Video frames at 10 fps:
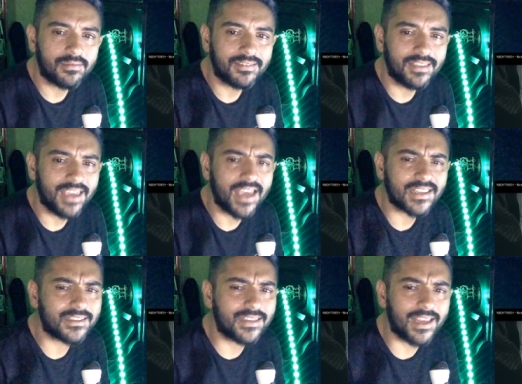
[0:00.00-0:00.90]

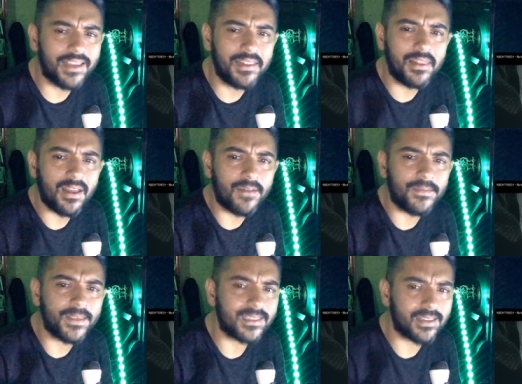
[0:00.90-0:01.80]
Yes, I love
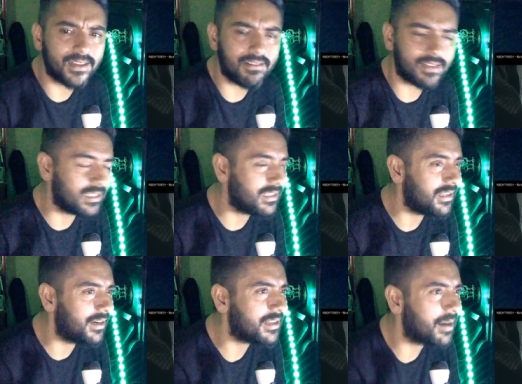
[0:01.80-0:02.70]
these lyrics. These
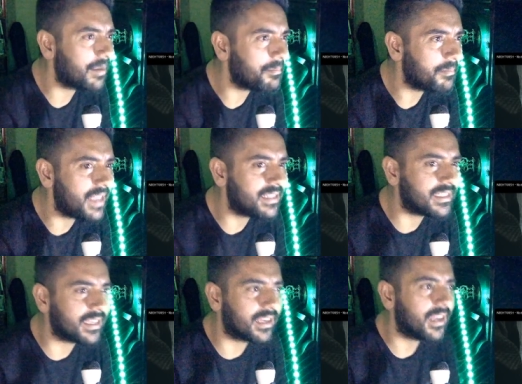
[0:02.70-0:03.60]
lyrics are
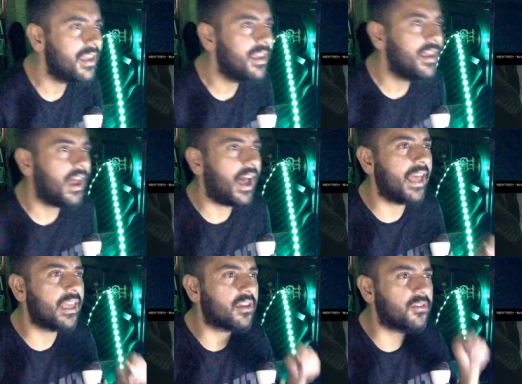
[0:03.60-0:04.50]
amazing.
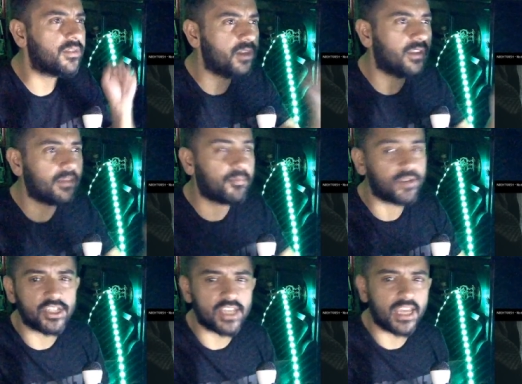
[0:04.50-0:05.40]
I could not
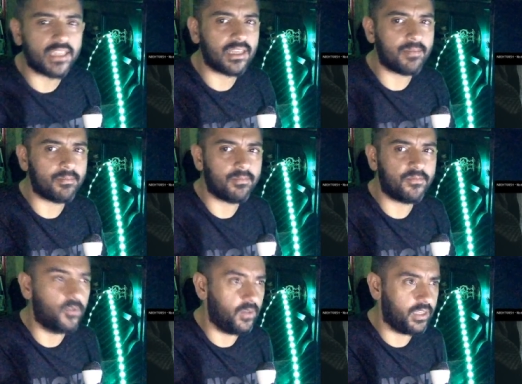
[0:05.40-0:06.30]
appreciate them
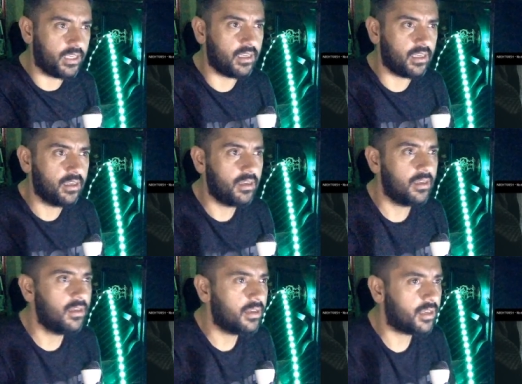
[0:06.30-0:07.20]
fully
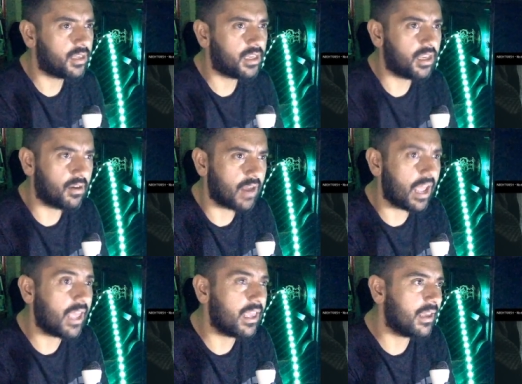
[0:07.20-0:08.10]
here.
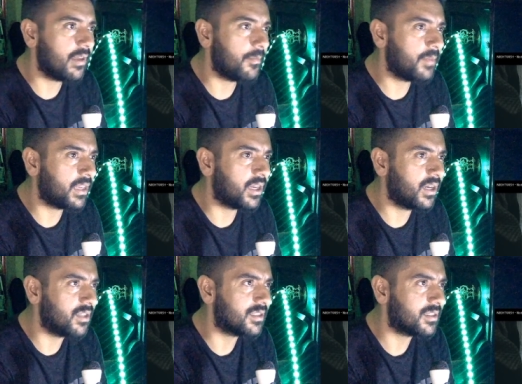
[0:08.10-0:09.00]
I
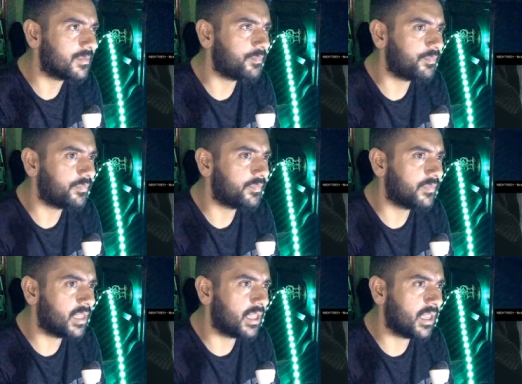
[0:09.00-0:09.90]
because
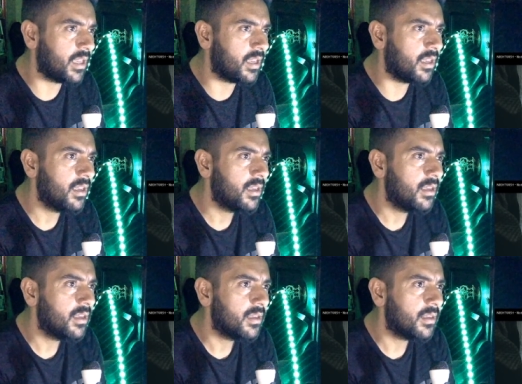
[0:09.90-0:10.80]
the
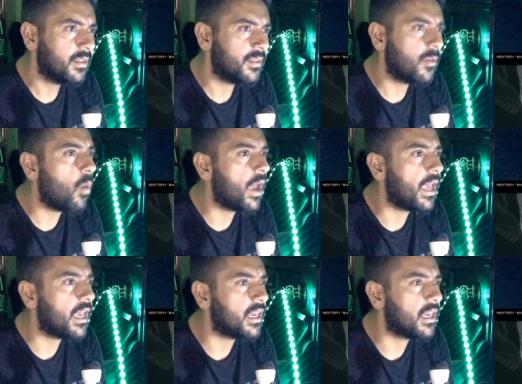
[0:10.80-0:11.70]
the
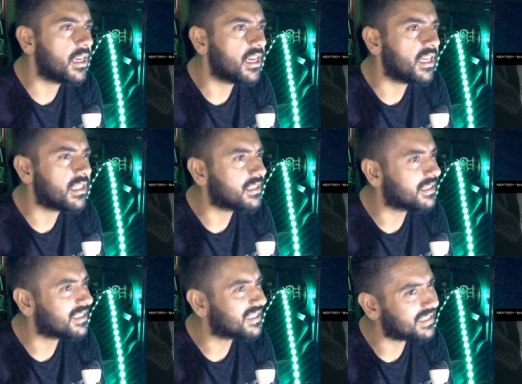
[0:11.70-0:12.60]
way
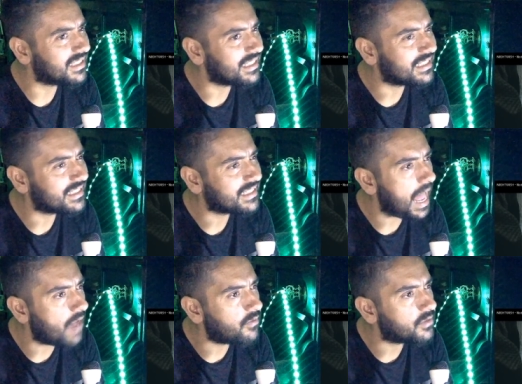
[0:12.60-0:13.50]
it's it
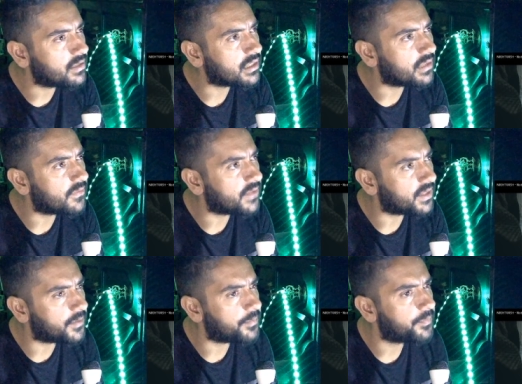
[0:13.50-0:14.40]
sounds in the video